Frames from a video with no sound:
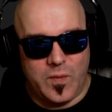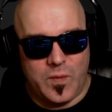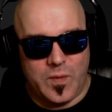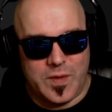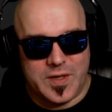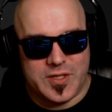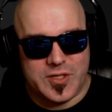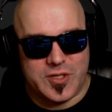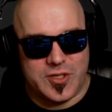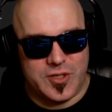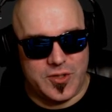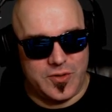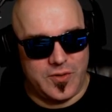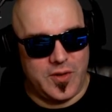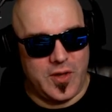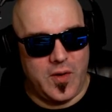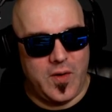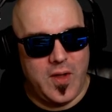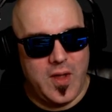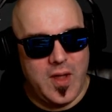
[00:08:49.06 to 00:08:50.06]
wished to,
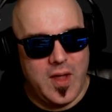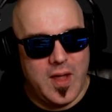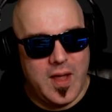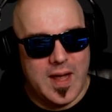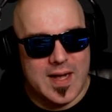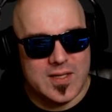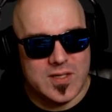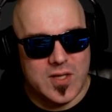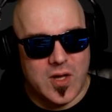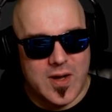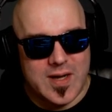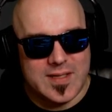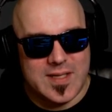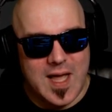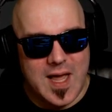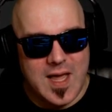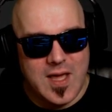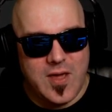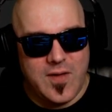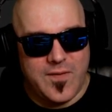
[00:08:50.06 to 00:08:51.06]
though. As always,
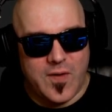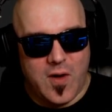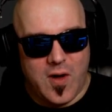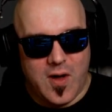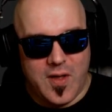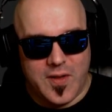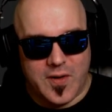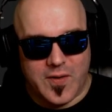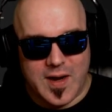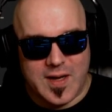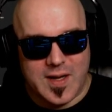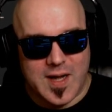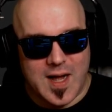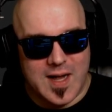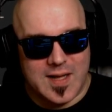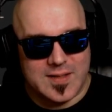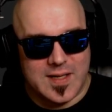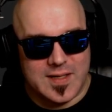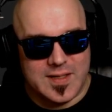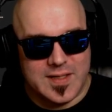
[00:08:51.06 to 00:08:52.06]
thank you for all the great
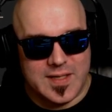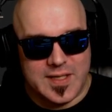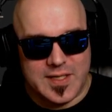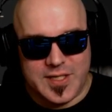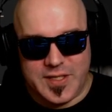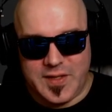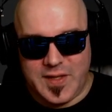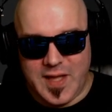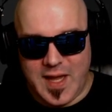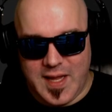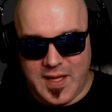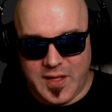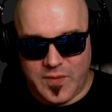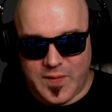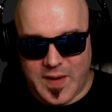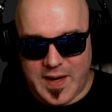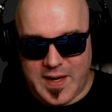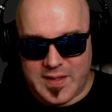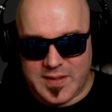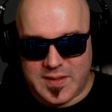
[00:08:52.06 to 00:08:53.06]
content, DG. Thank you,
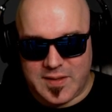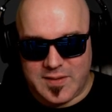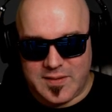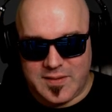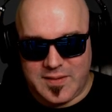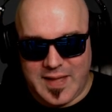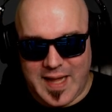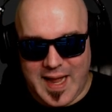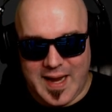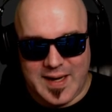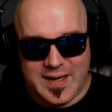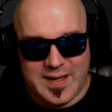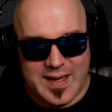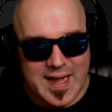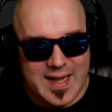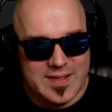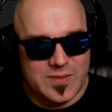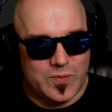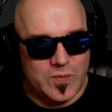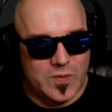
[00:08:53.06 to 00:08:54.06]
Raisin.
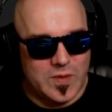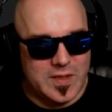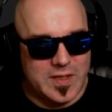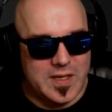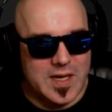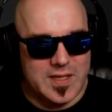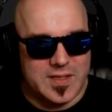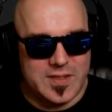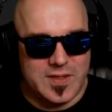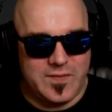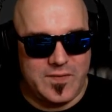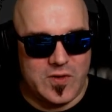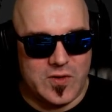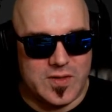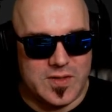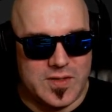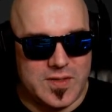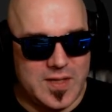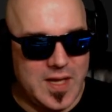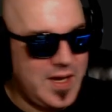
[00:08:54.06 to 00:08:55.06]
That's really nice of you
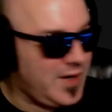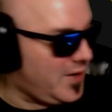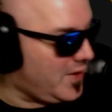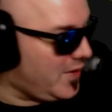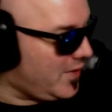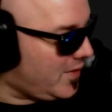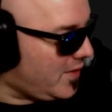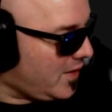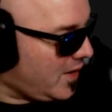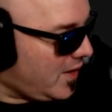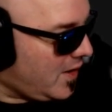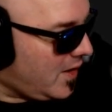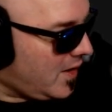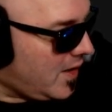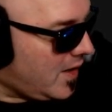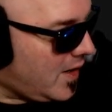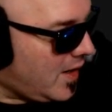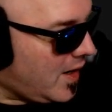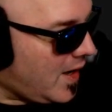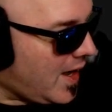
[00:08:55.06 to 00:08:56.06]
to say, dude.
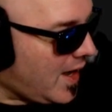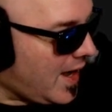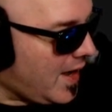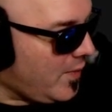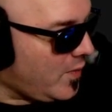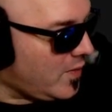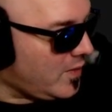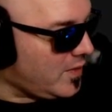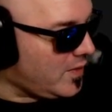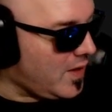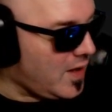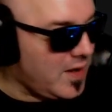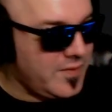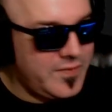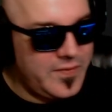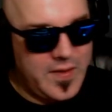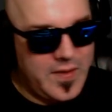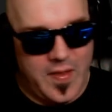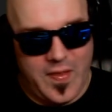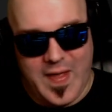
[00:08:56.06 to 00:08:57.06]
I will
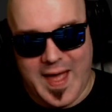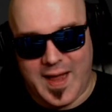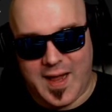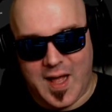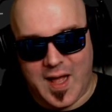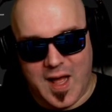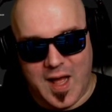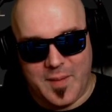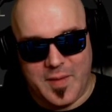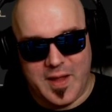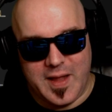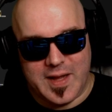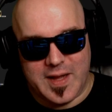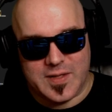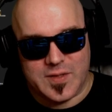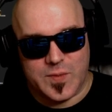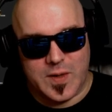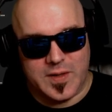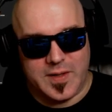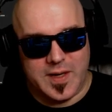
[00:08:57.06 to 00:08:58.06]
love that comment
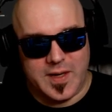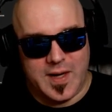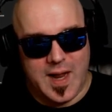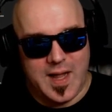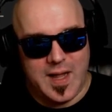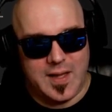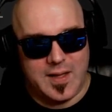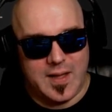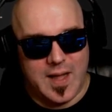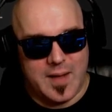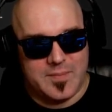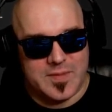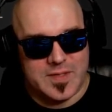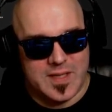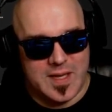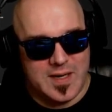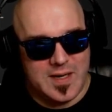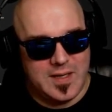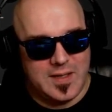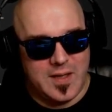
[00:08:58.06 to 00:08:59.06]
as well. I'm
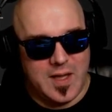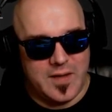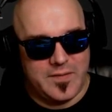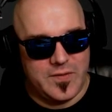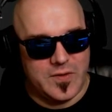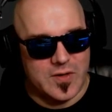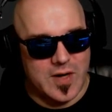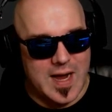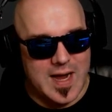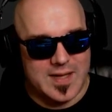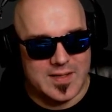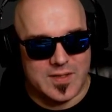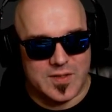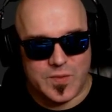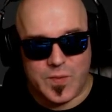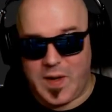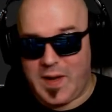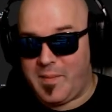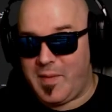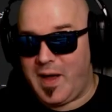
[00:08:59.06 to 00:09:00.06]
sending love your guys'
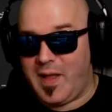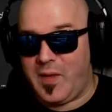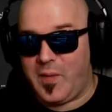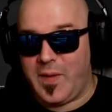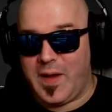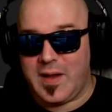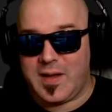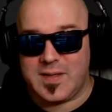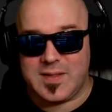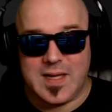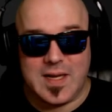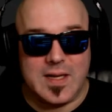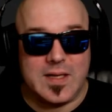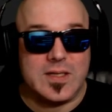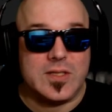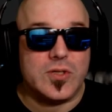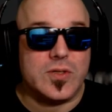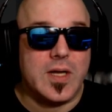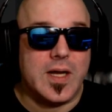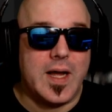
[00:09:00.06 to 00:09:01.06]
way, by the way, because I
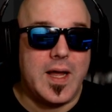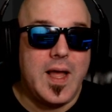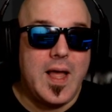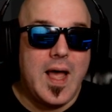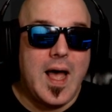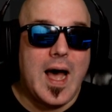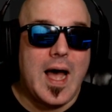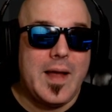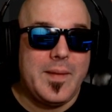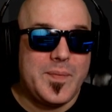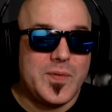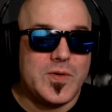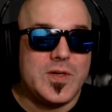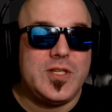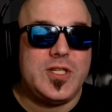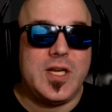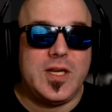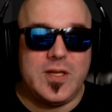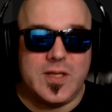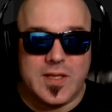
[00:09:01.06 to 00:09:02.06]

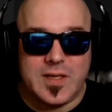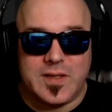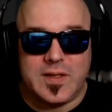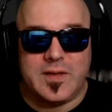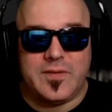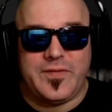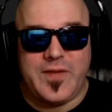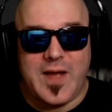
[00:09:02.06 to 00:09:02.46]
appreciate the